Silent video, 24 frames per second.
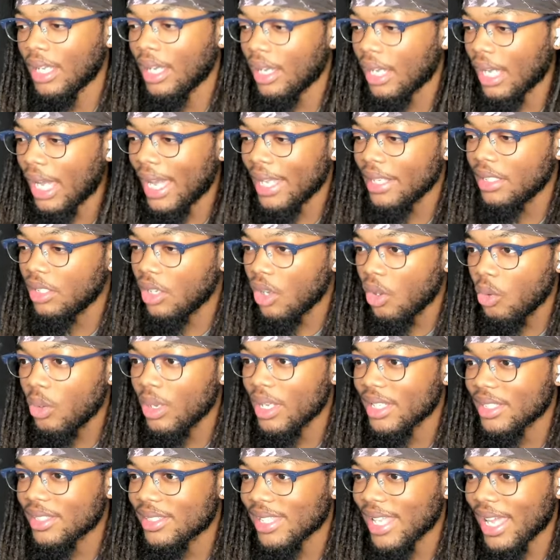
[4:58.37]
I know
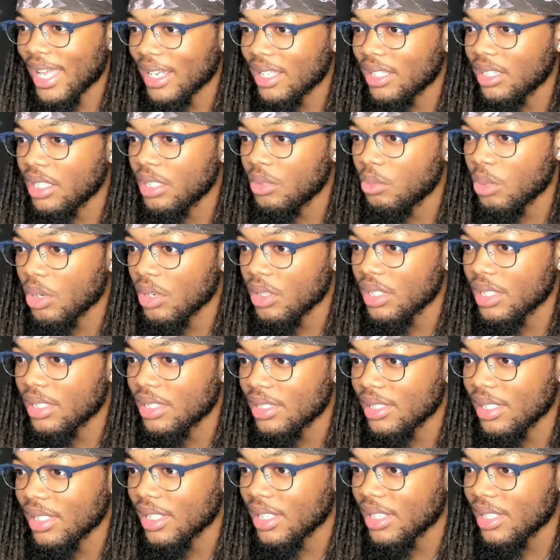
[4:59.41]
exactly where
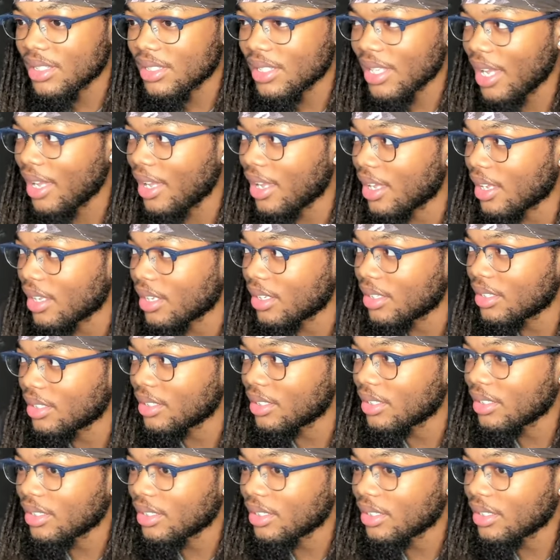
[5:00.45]
this nigga is at.